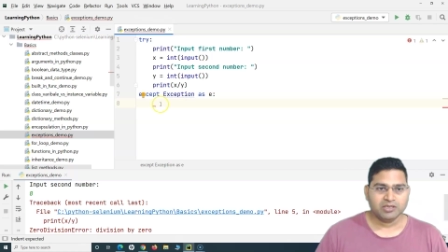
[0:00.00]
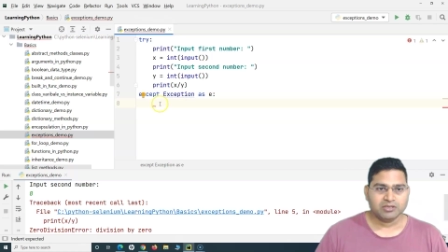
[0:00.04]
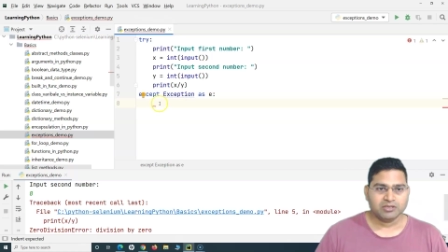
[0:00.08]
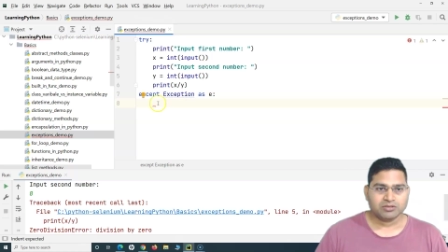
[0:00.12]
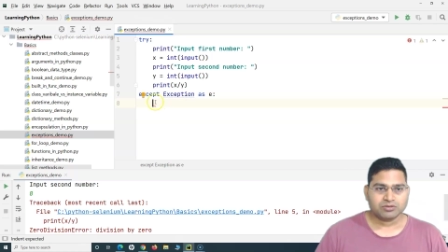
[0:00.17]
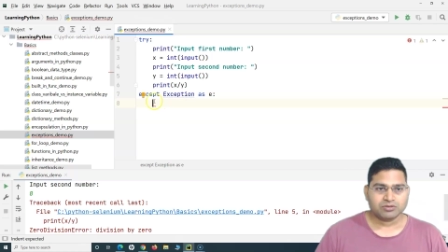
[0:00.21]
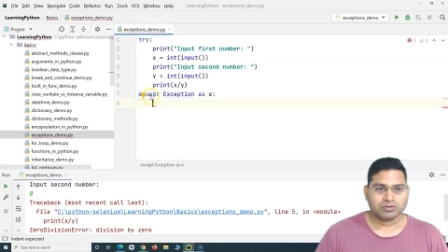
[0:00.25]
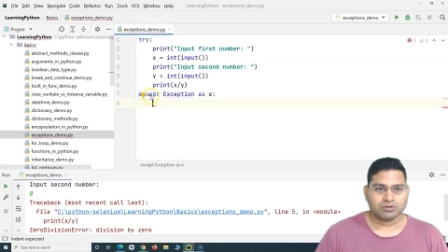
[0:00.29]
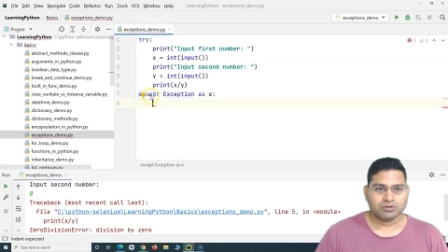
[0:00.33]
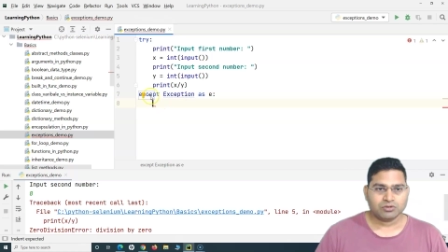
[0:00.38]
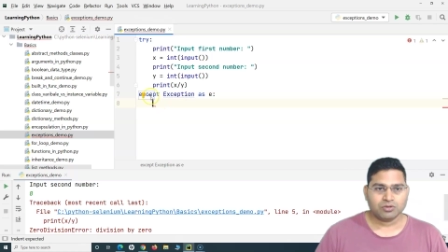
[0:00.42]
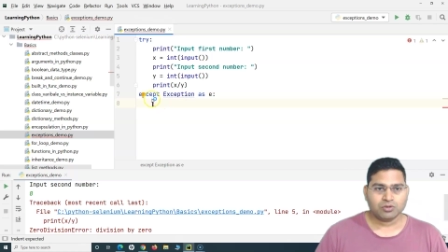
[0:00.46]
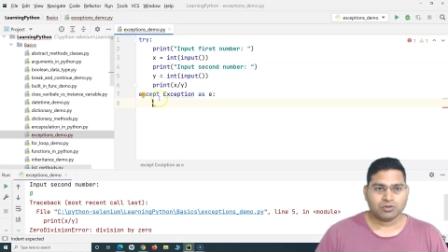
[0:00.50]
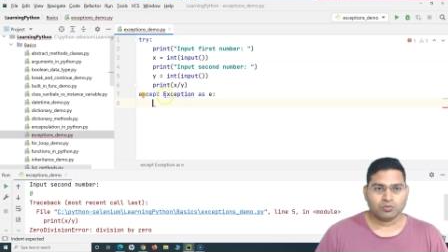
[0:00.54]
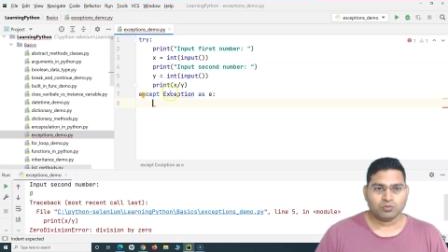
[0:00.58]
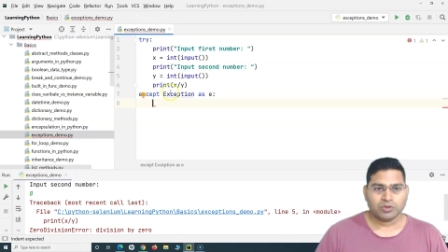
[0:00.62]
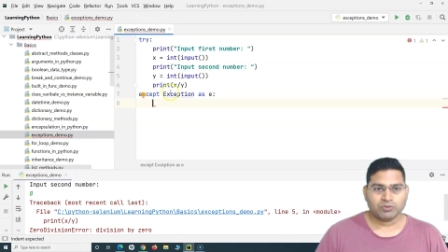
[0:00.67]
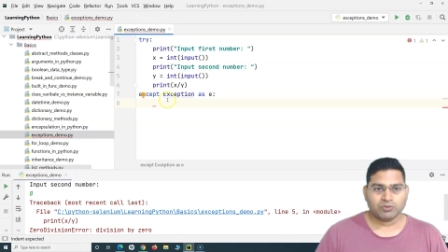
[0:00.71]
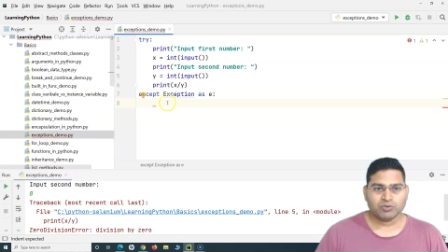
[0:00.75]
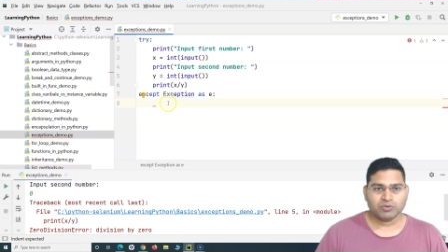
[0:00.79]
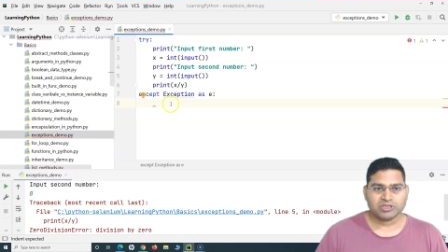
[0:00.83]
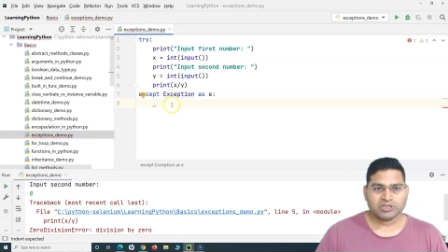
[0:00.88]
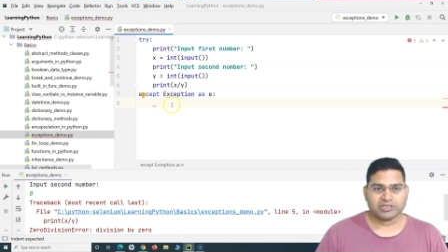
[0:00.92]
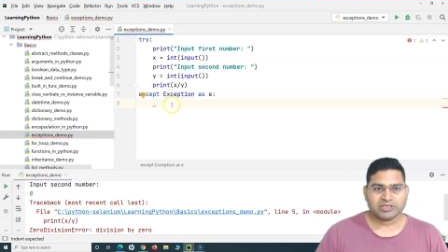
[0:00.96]
So
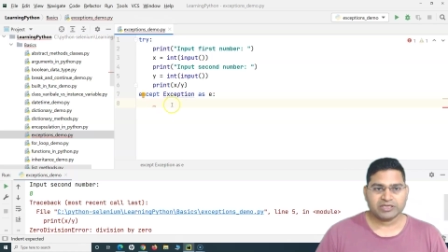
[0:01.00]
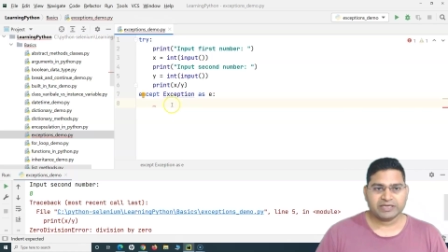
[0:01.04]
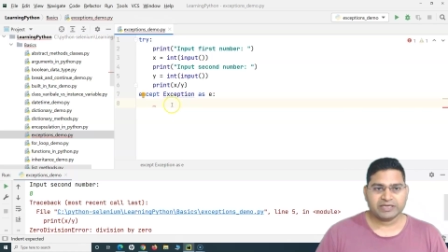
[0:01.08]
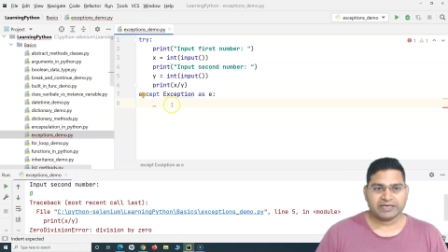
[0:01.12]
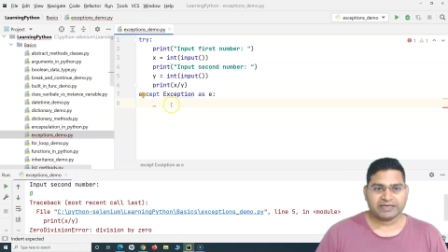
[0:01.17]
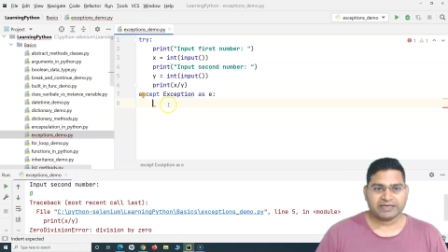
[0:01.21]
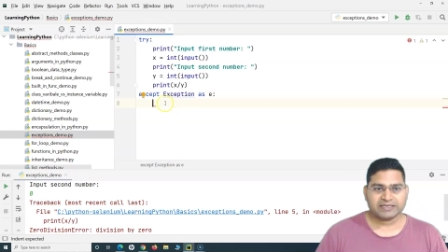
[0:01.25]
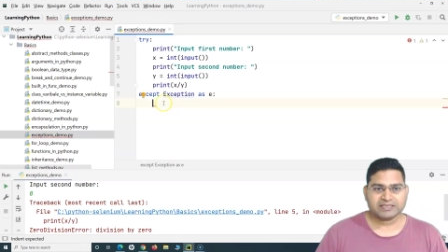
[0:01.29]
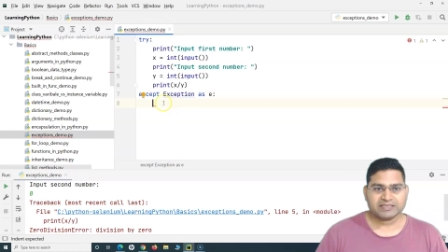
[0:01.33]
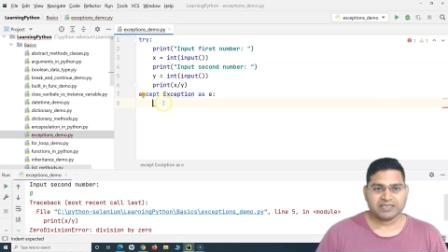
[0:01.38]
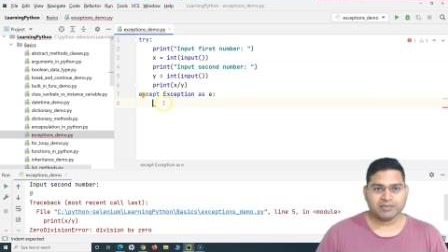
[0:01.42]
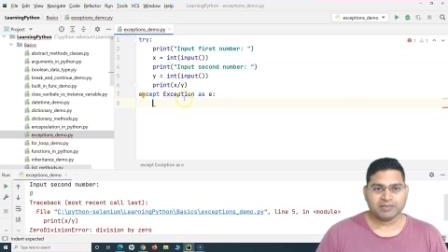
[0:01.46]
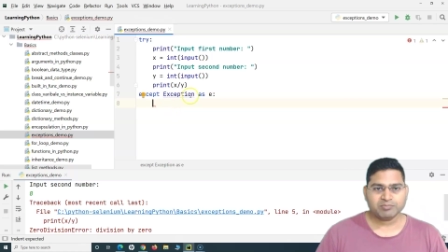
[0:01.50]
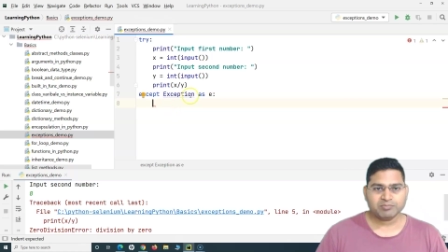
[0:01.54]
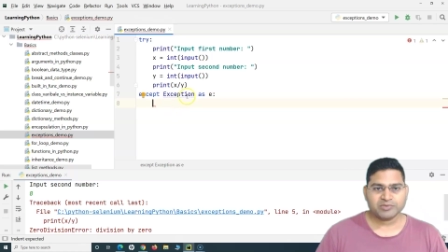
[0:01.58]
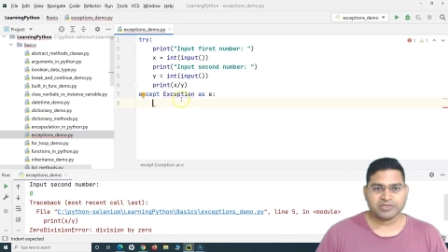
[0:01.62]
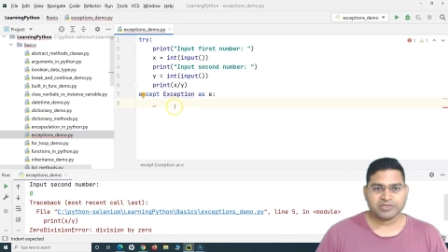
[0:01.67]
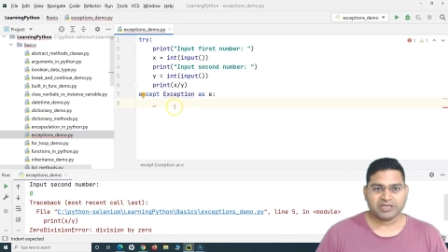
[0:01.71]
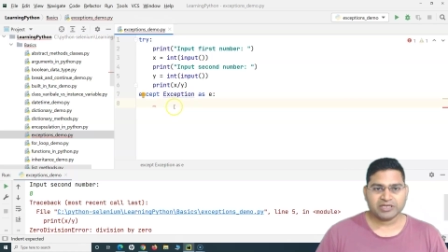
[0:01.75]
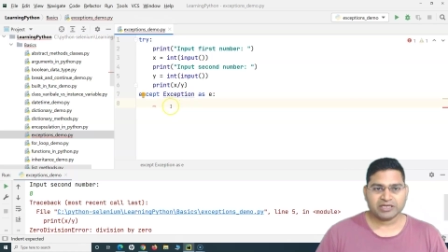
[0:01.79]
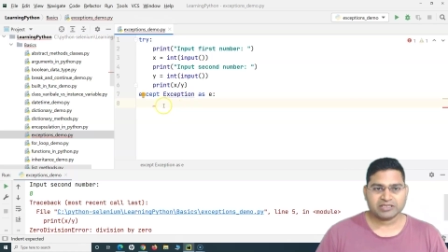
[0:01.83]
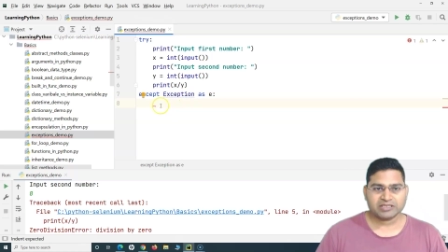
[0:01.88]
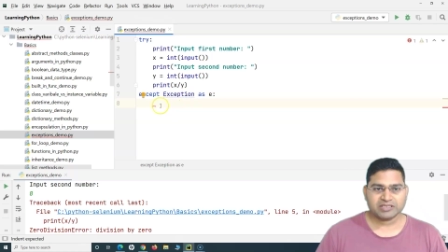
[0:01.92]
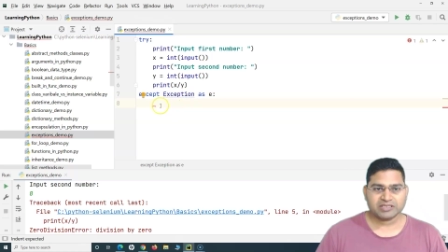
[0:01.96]
when we say except
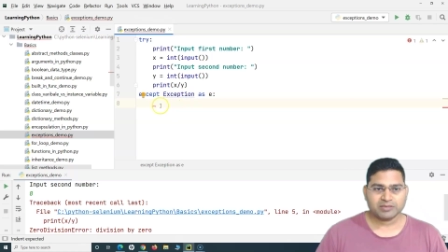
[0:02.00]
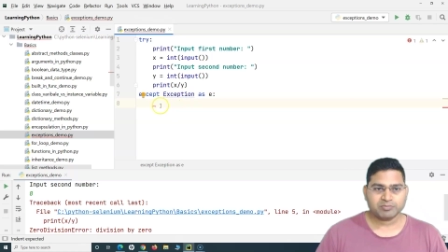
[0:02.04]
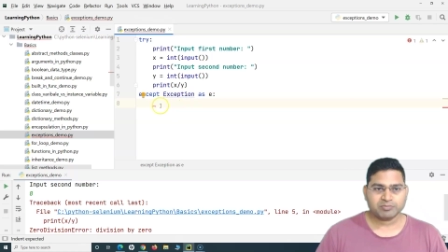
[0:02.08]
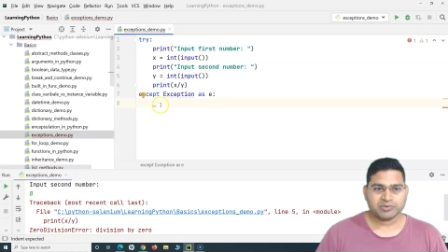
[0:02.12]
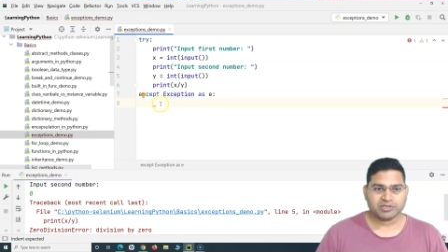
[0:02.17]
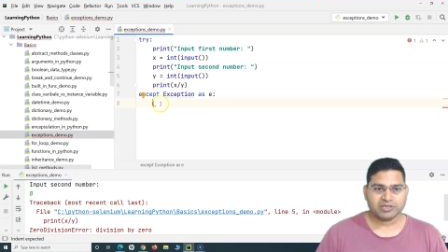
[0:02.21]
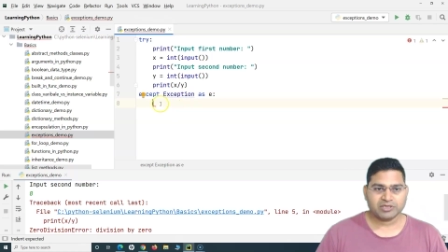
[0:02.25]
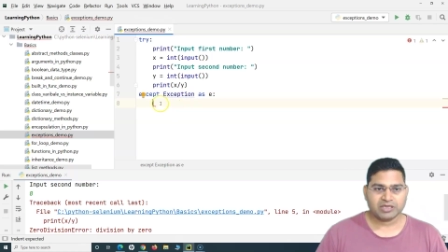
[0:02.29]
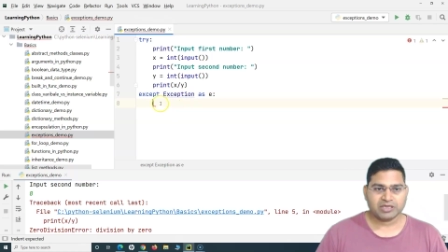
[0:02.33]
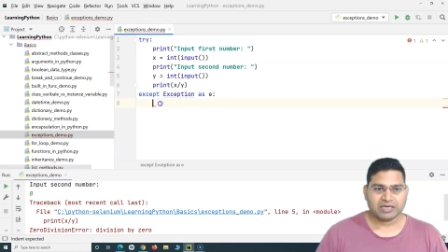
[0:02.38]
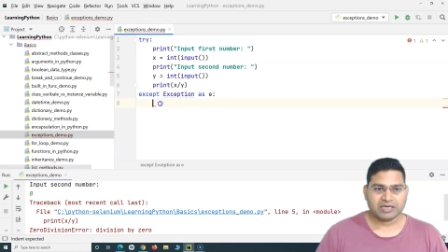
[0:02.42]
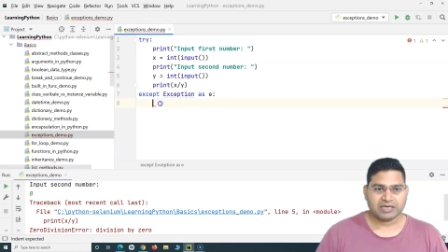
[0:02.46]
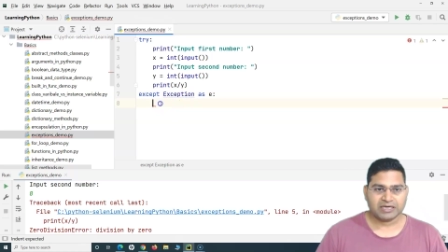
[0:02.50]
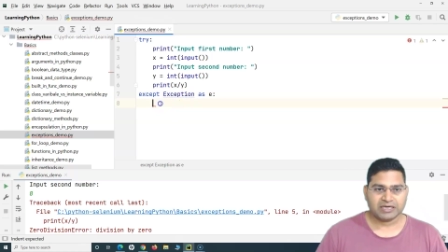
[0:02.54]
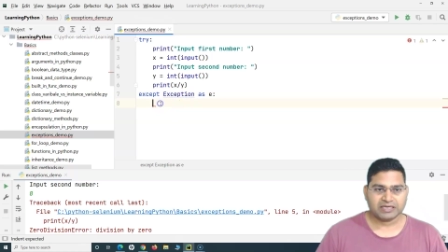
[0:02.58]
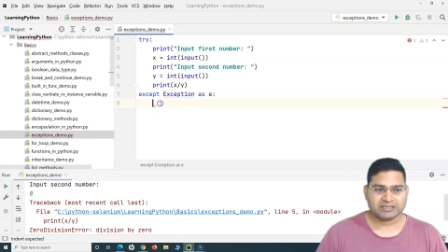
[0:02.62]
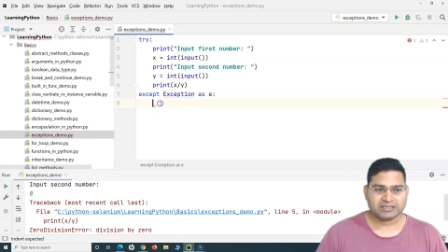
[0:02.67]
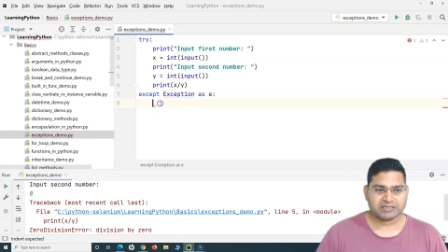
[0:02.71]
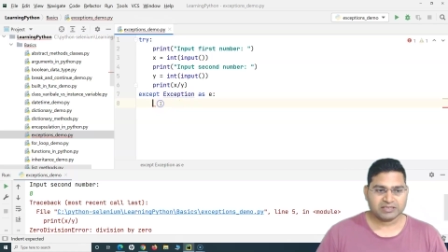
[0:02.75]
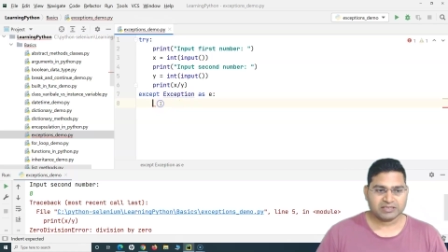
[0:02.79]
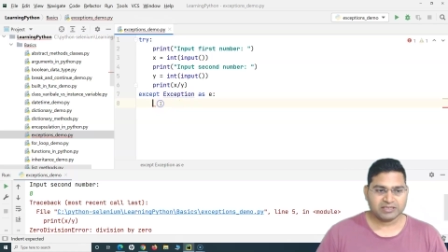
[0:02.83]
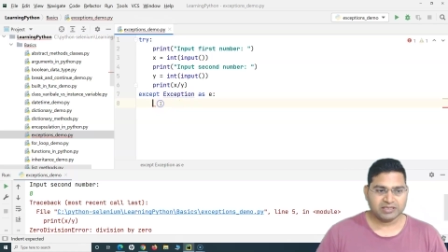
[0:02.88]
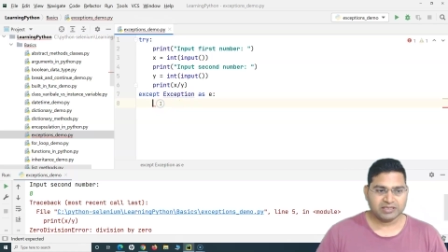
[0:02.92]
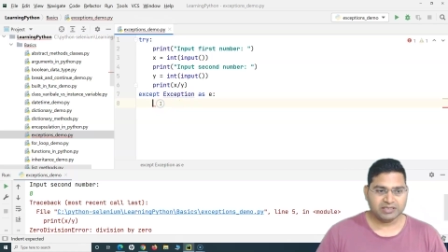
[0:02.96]
exception
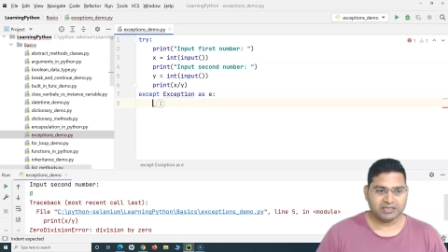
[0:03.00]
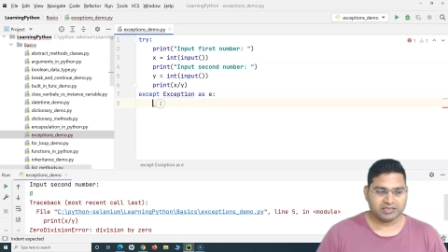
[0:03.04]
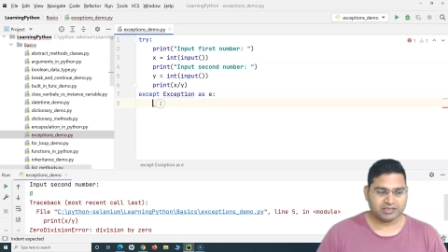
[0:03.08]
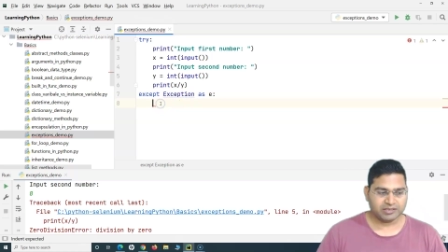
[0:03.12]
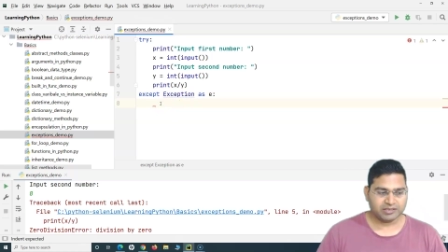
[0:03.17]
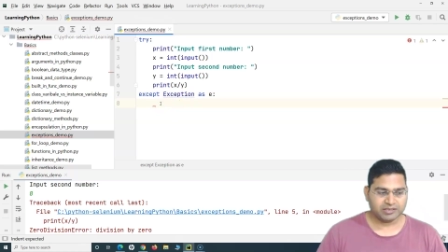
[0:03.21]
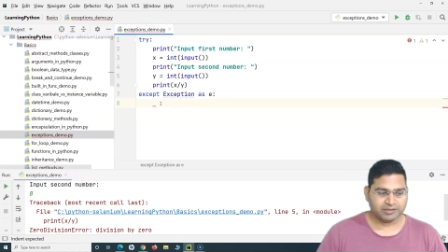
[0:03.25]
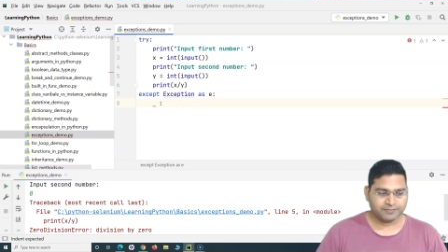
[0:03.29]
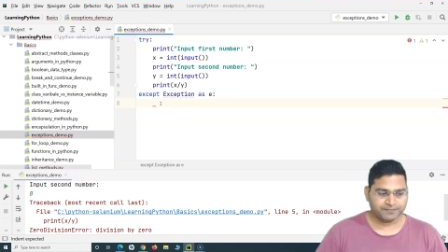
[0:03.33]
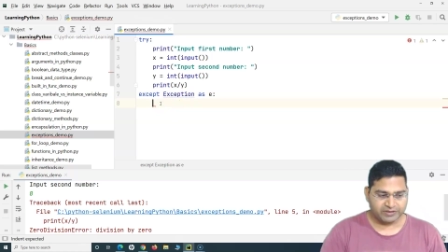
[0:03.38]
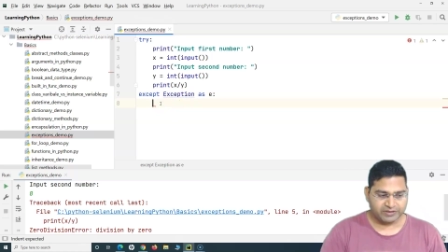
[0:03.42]
as E,